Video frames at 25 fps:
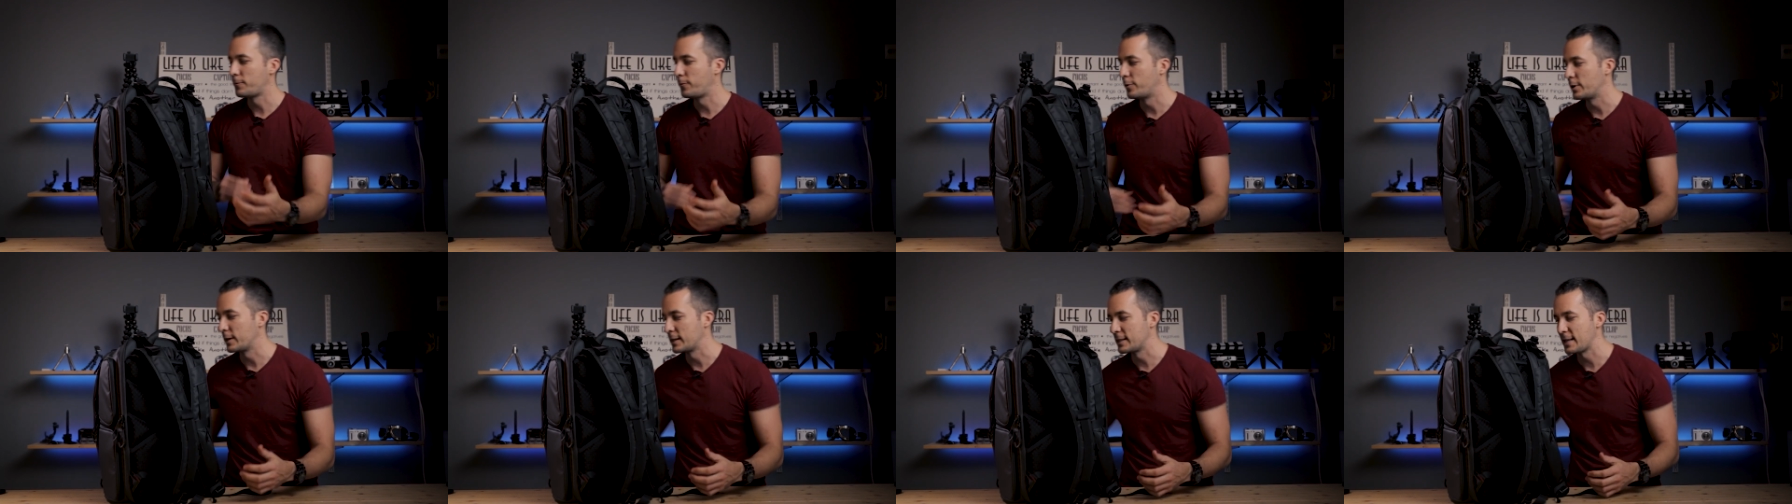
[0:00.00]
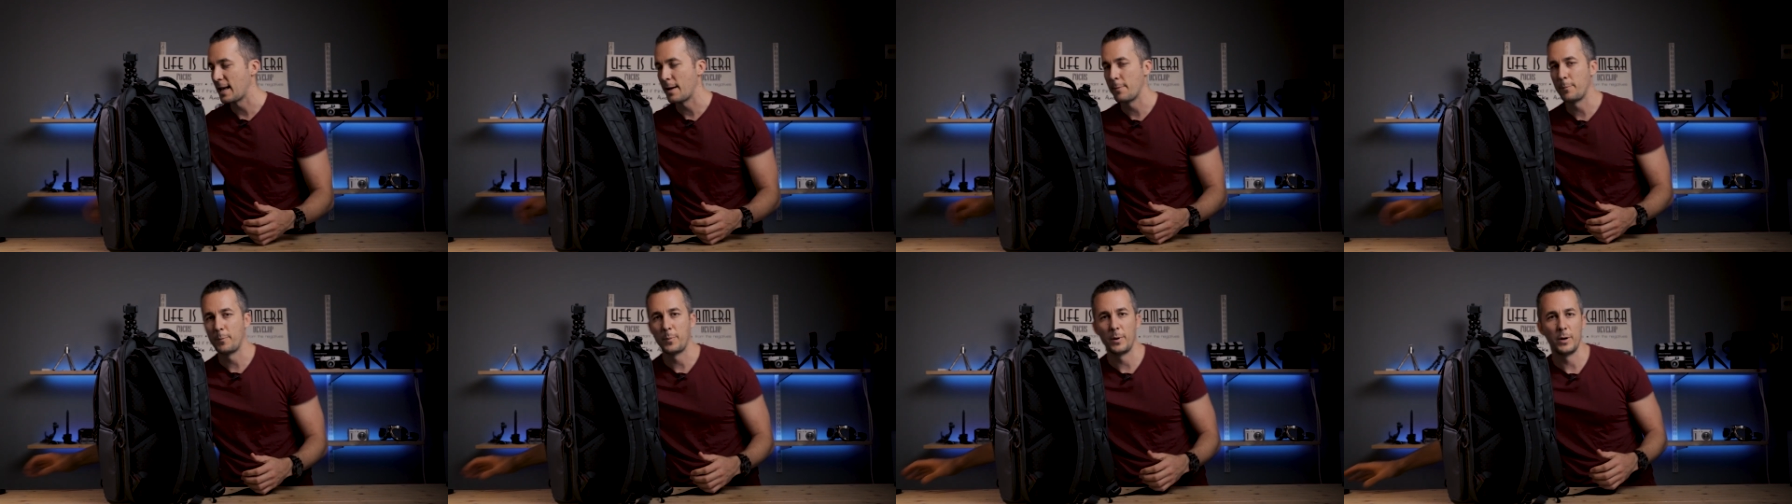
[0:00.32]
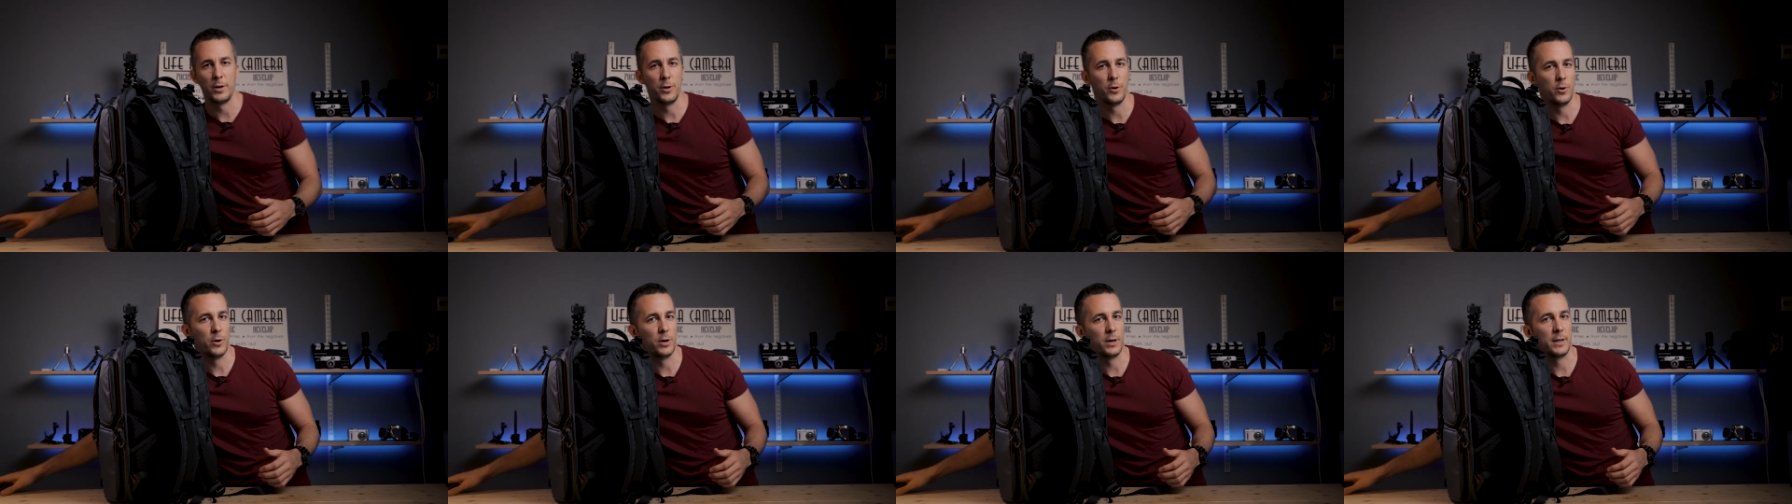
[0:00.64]
For
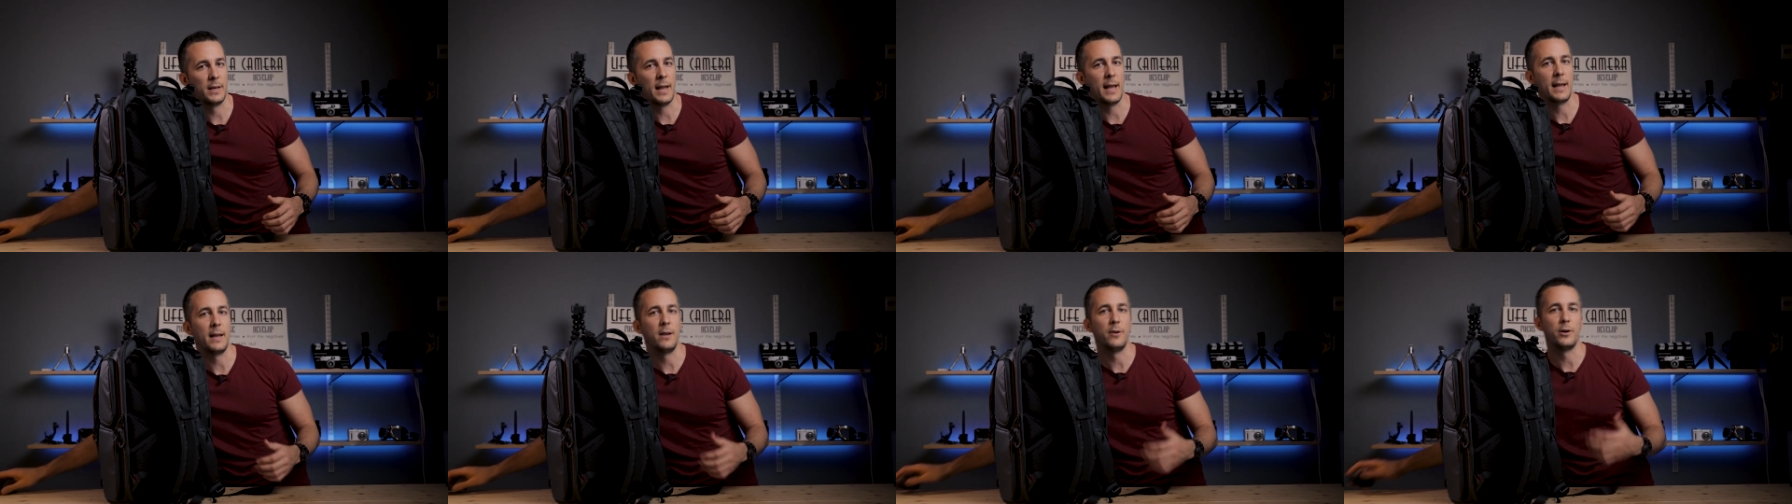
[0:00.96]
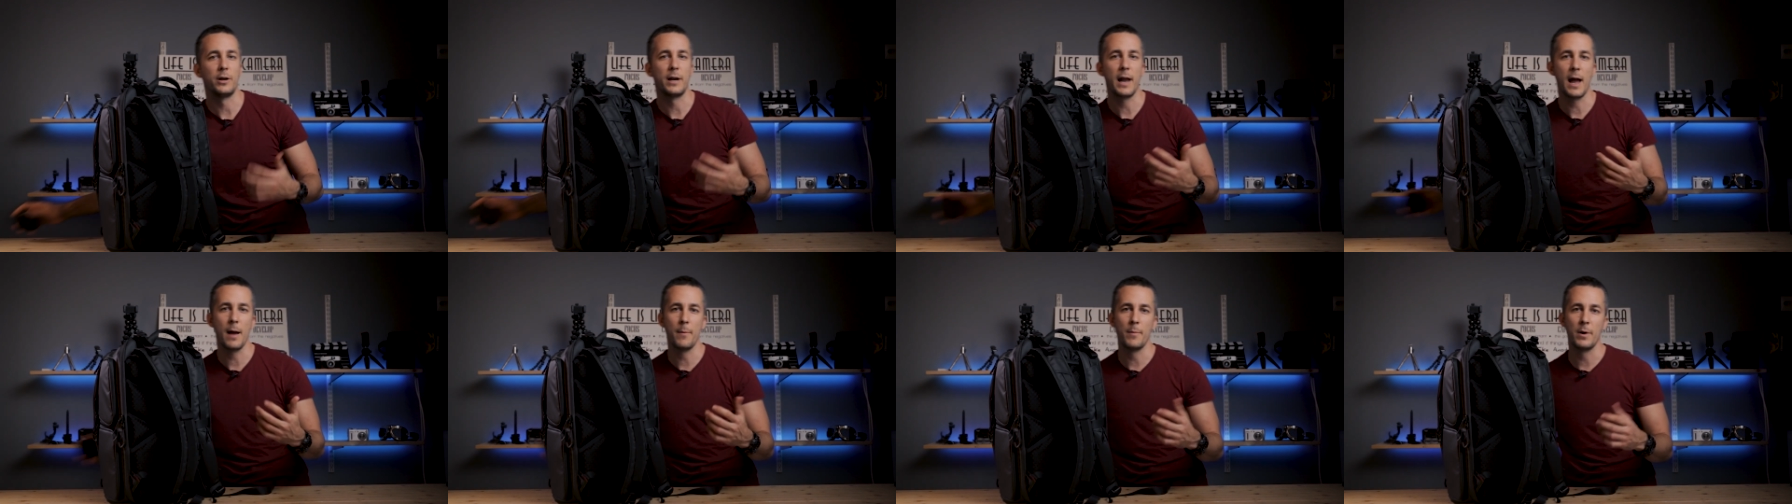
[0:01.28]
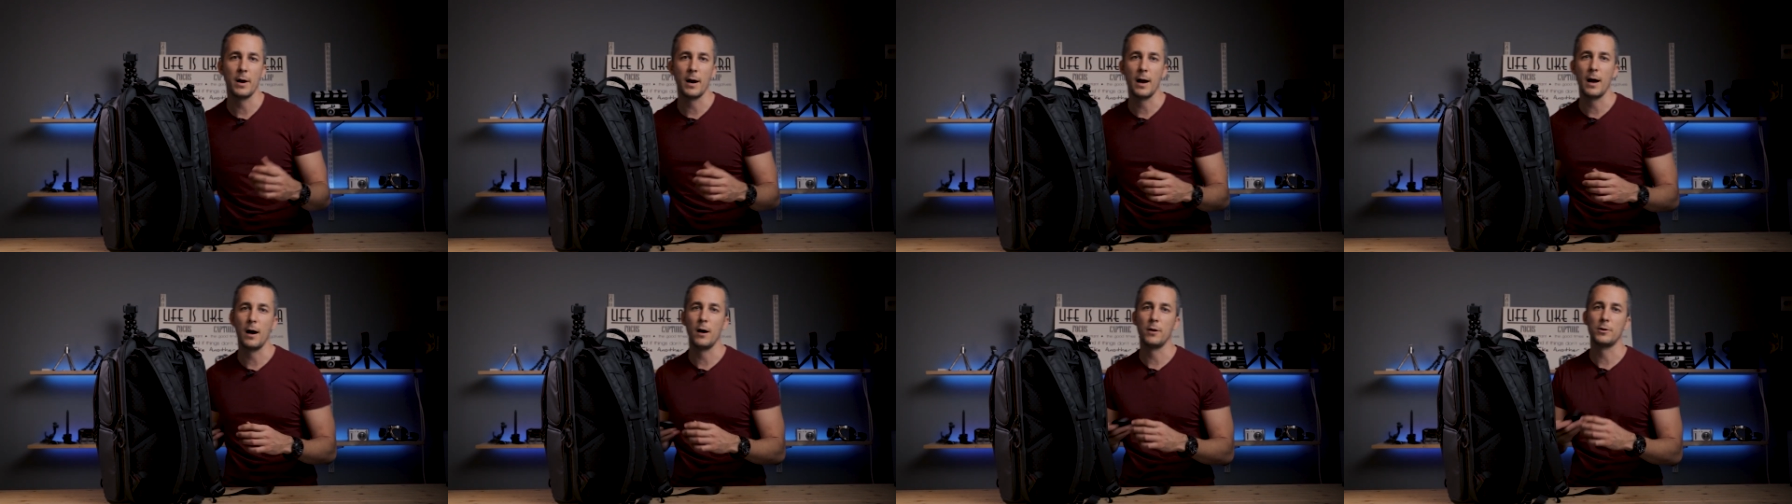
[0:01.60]
example, you're taking your
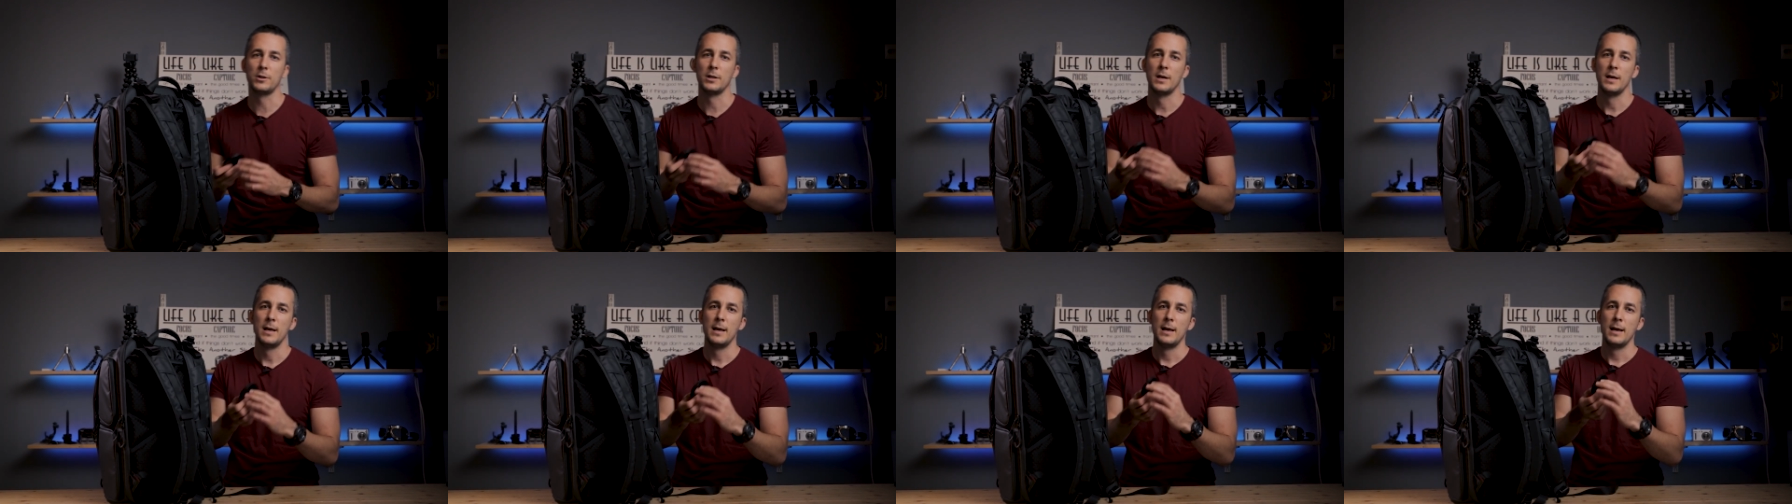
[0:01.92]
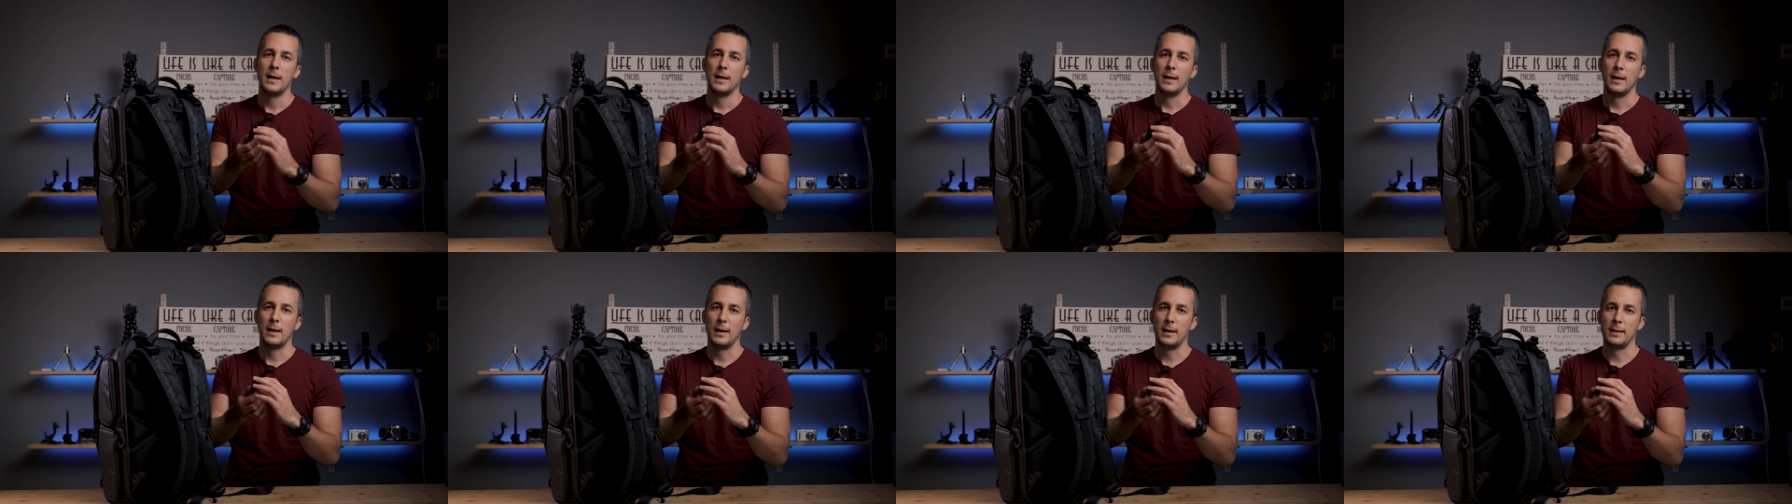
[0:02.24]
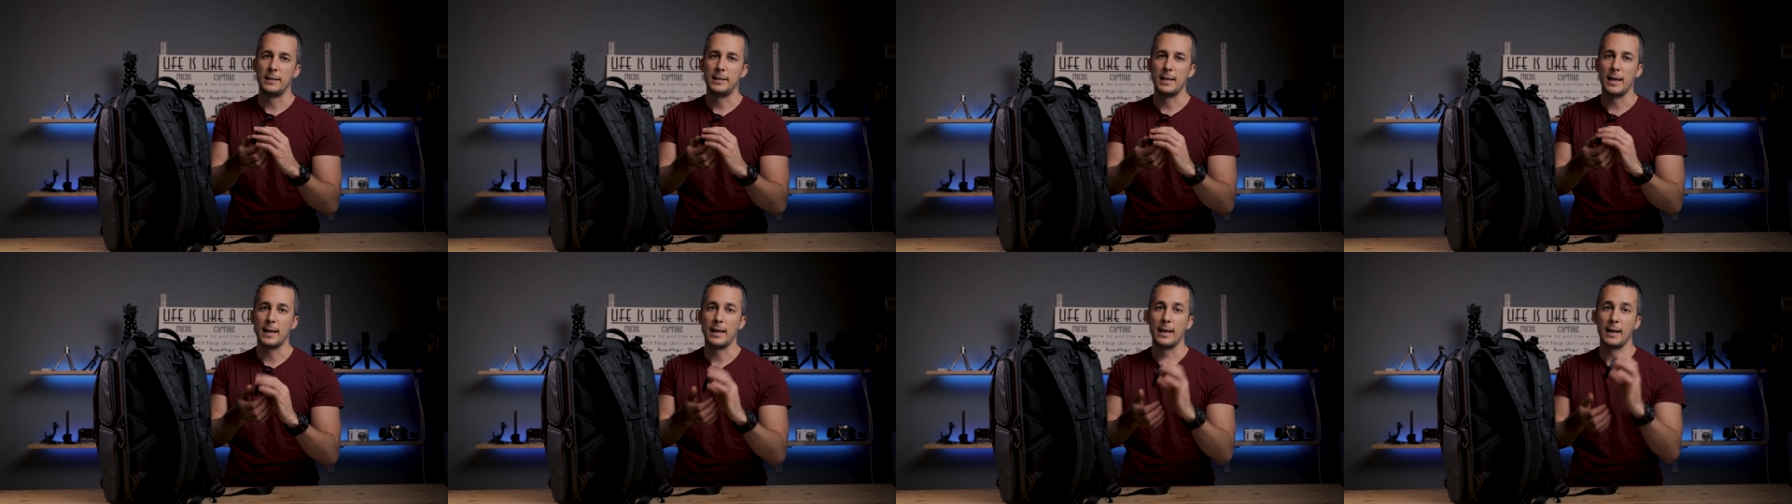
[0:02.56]
camera out, uh,
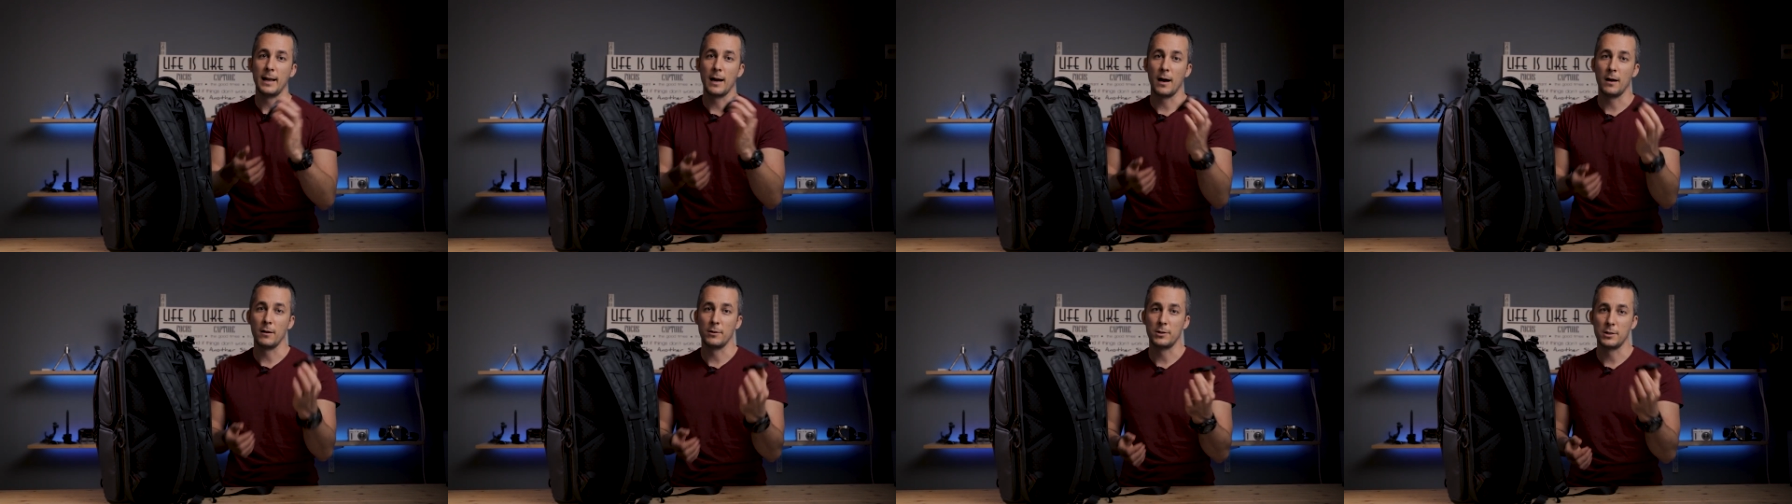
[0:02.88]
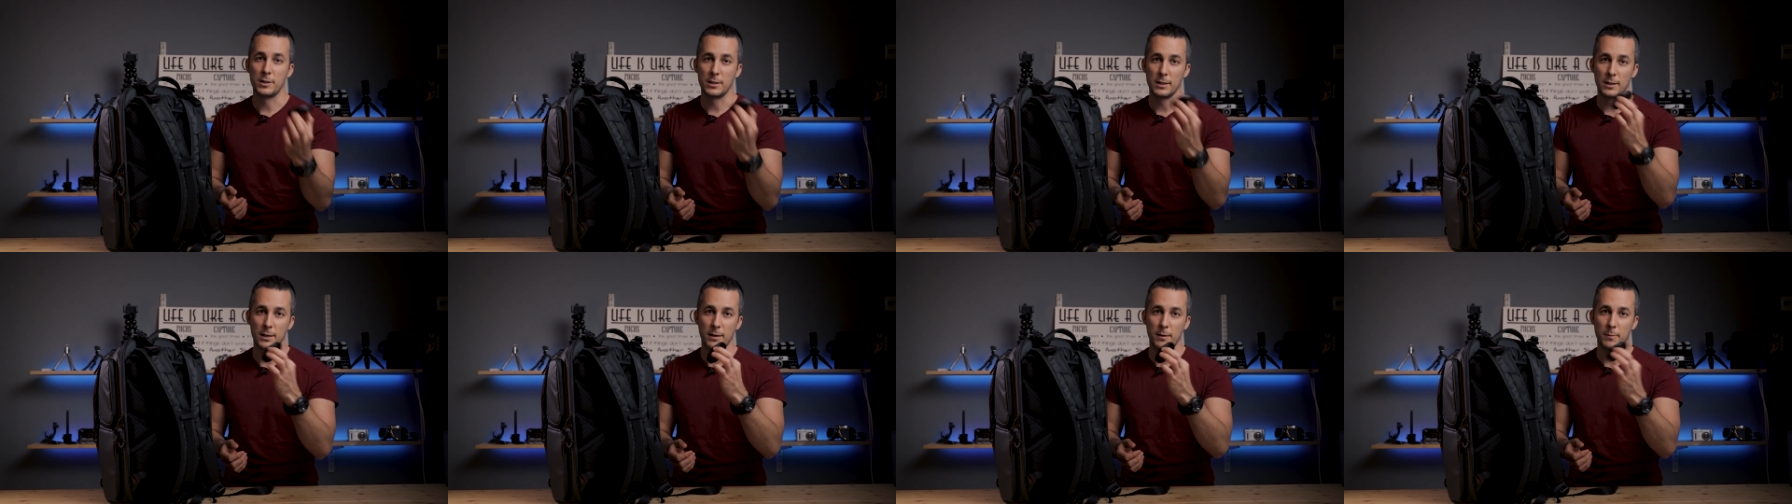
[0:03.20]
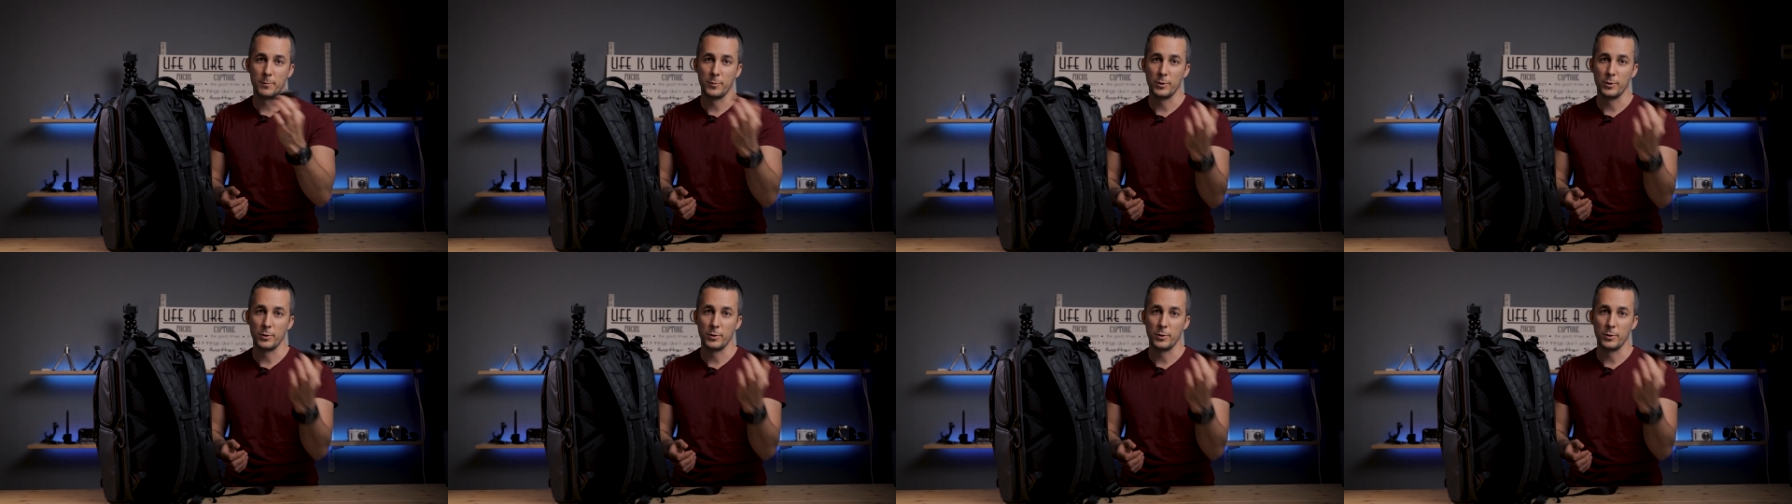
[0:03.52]
taking out, uh,